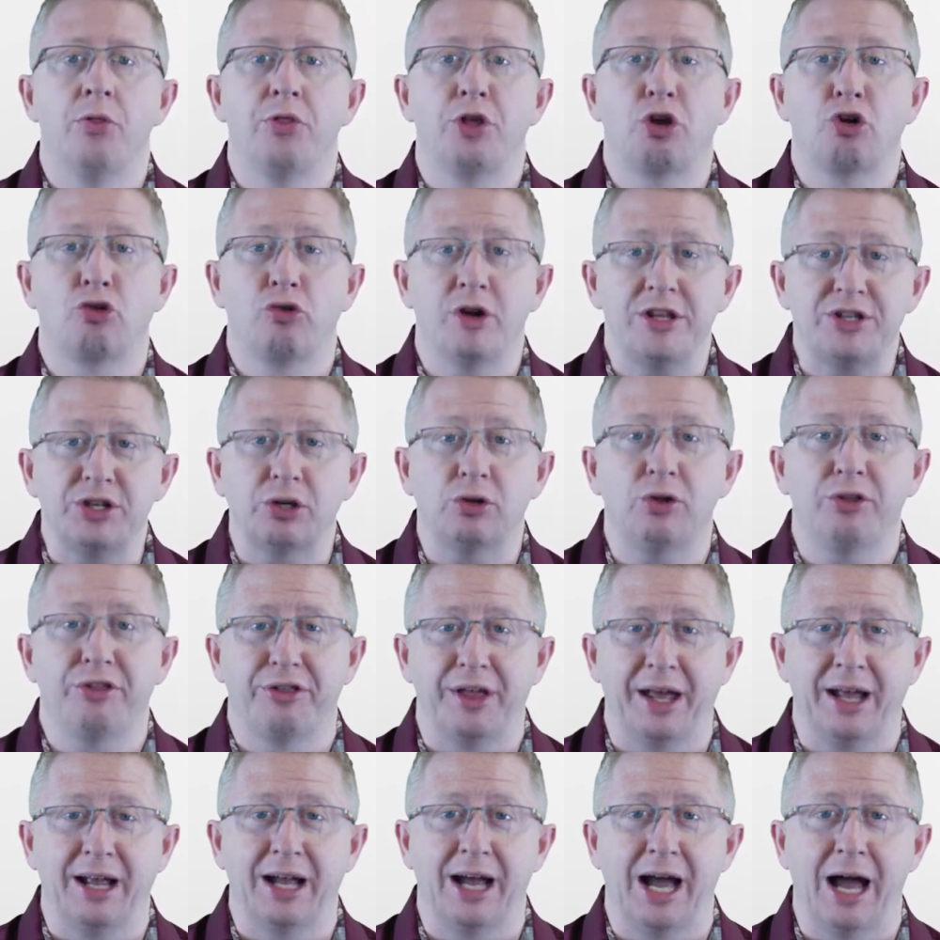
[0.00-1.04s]
The critical
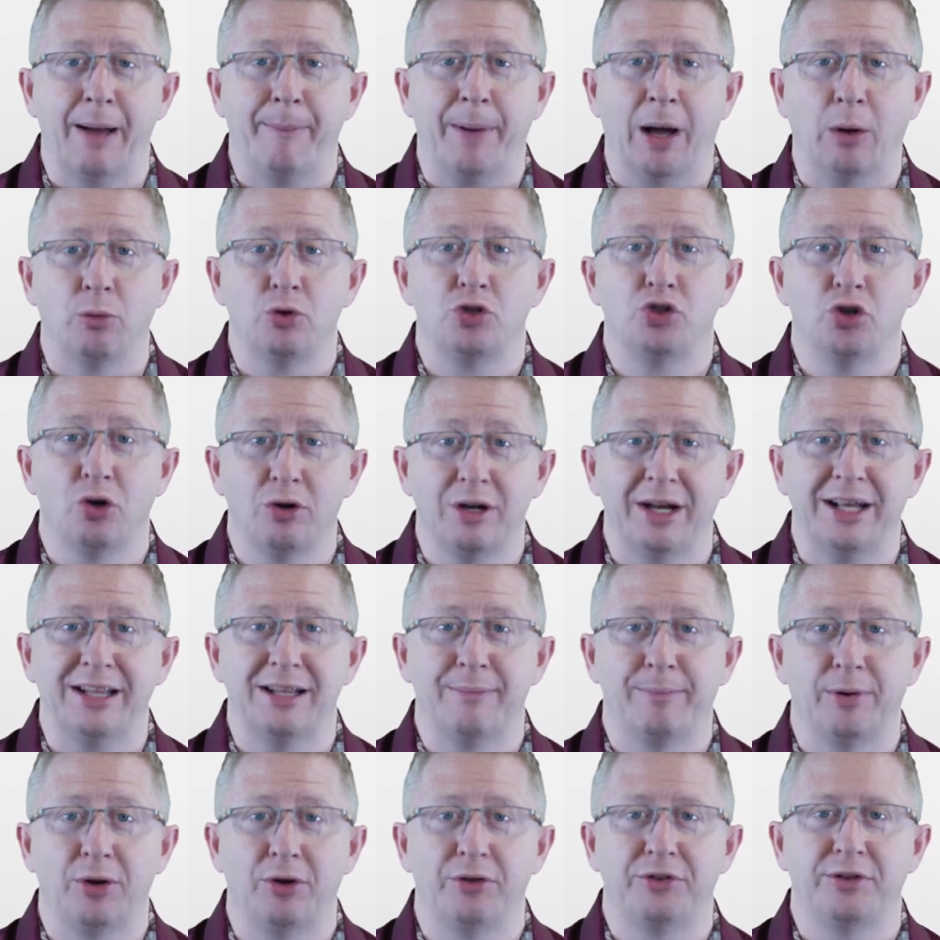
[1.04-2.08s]
thing about juggling
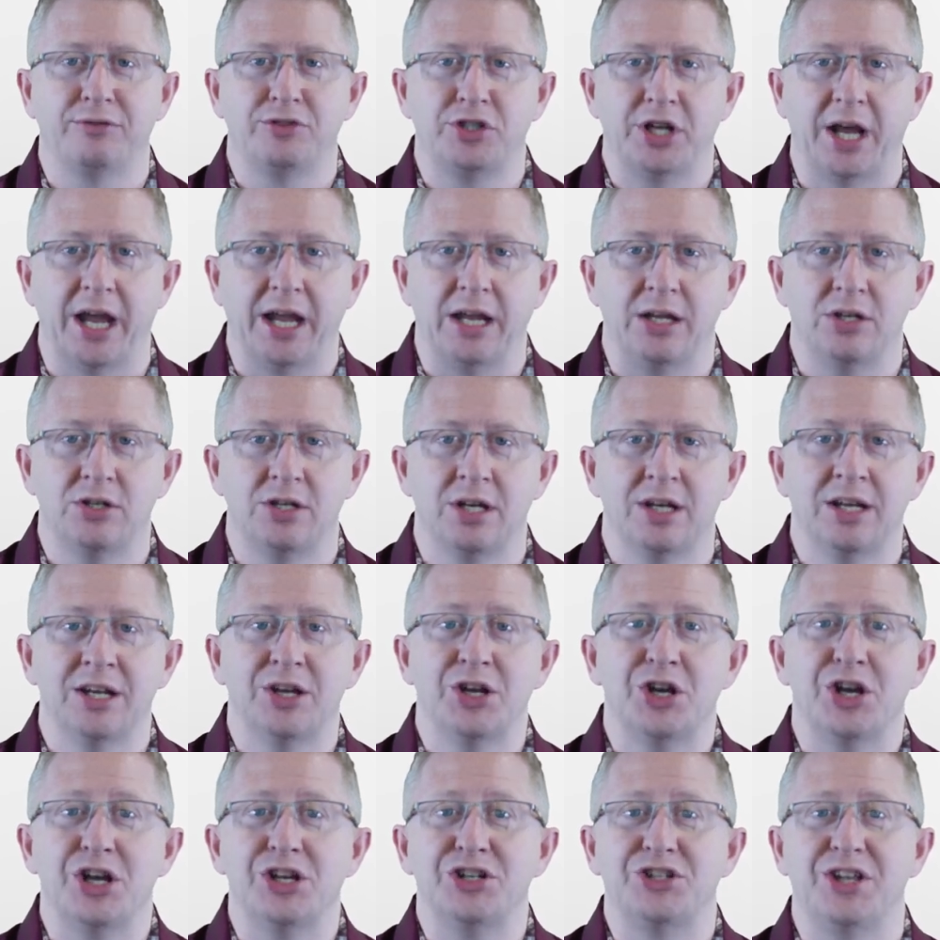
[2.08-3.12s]
the balls of change
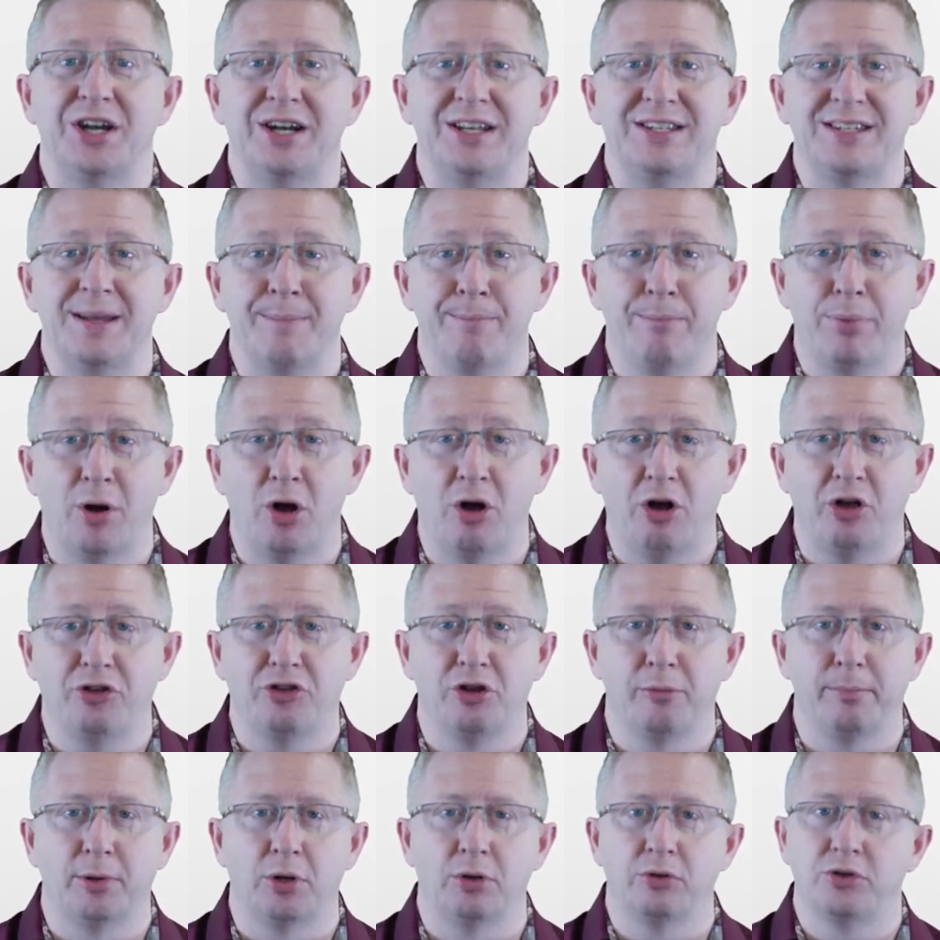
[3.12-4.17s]
is that it's
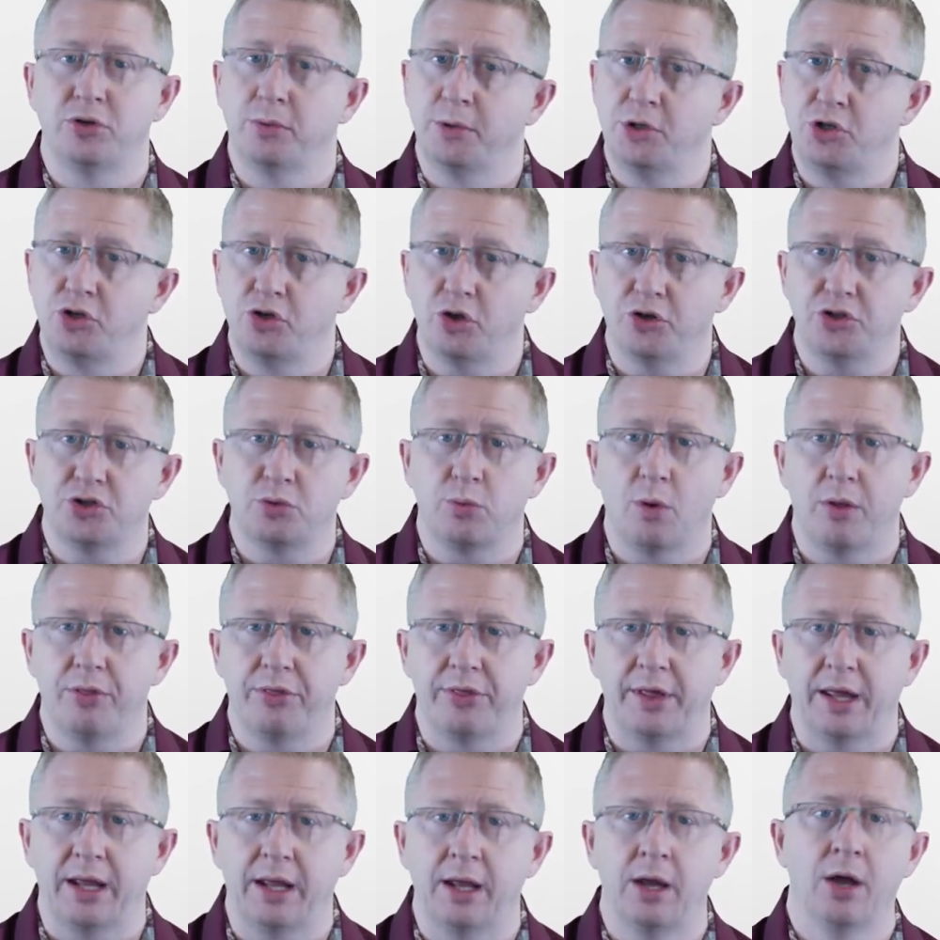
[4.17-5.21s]
impossible to adjust one
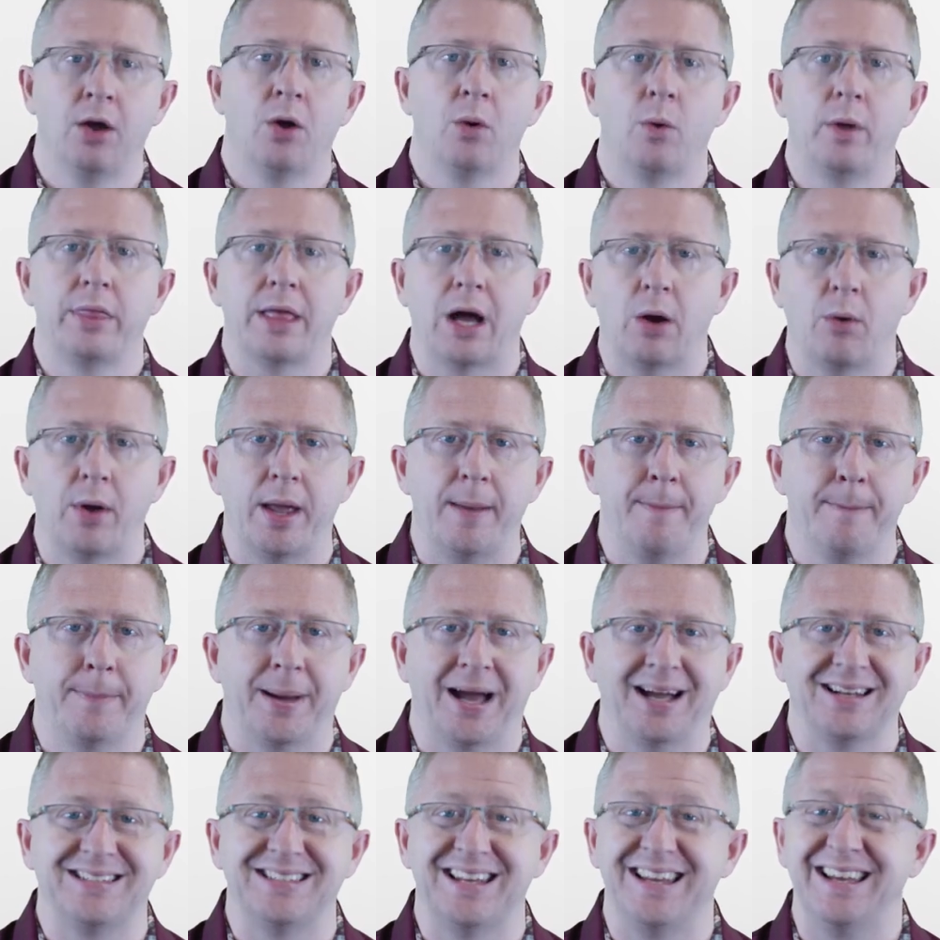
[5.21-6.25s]
thing without
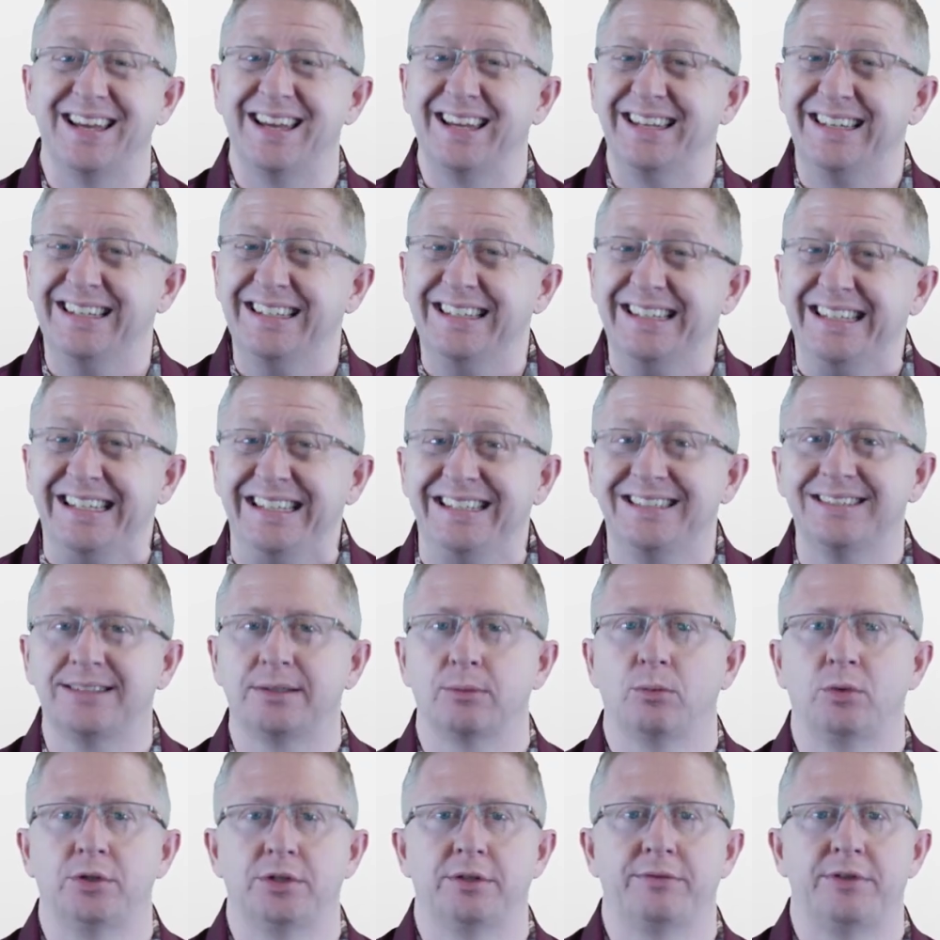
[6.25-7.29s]
impacting at
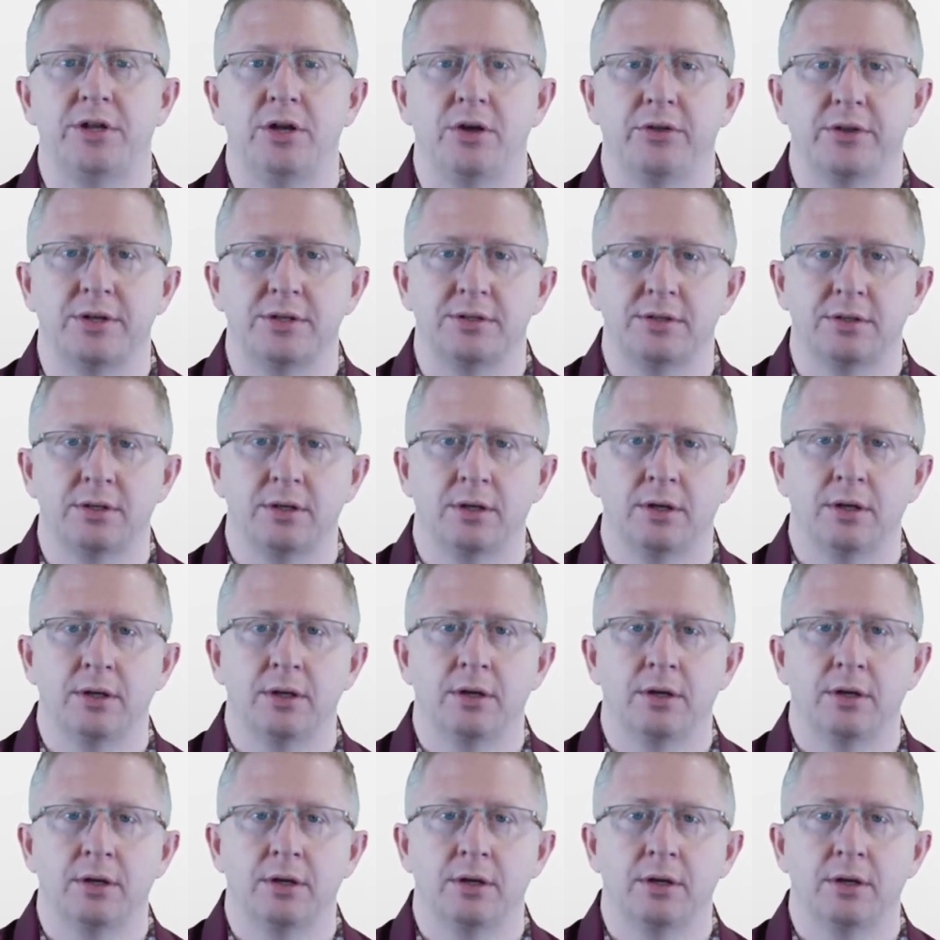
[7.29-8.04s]
least one of the others.